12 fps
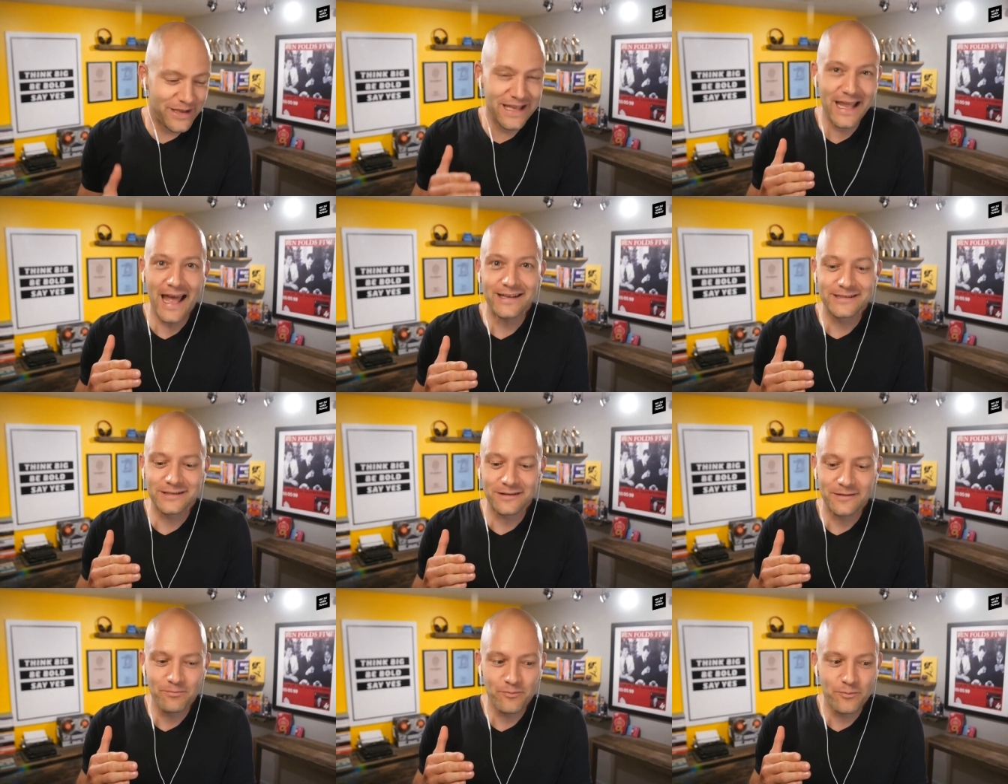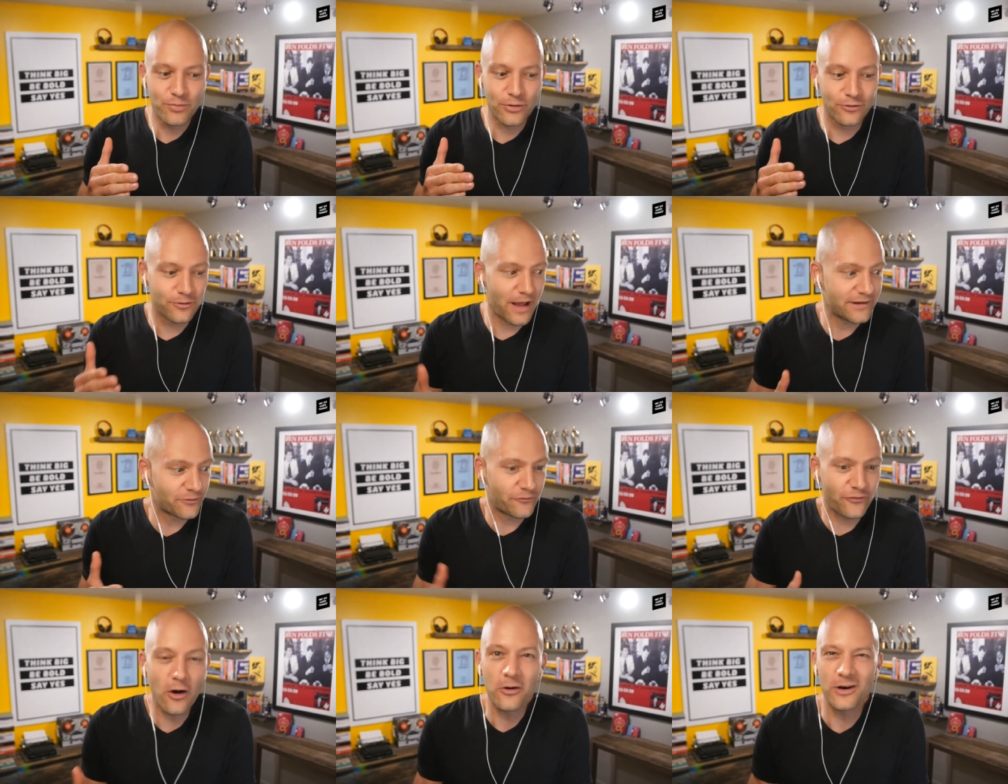be as as
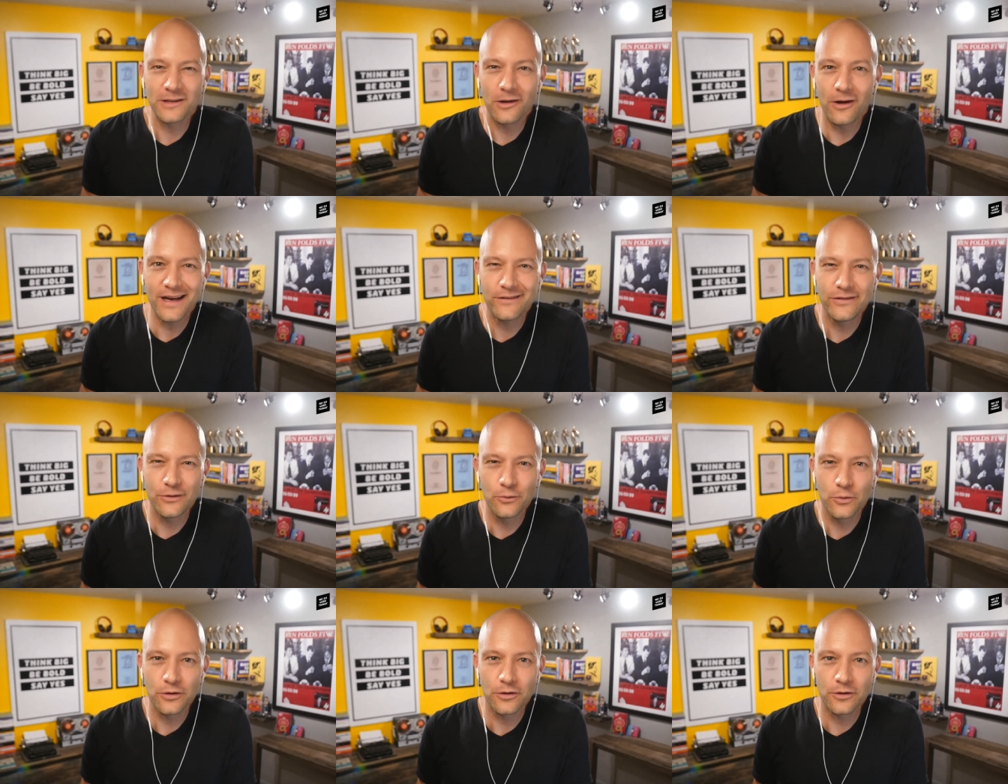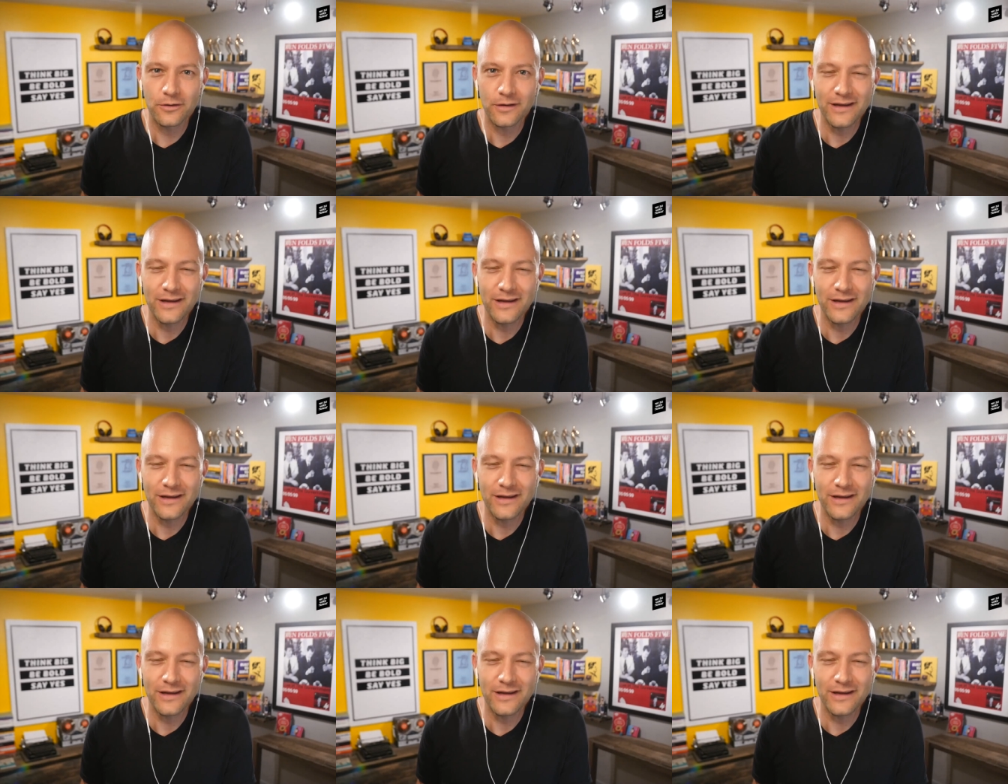far along as you were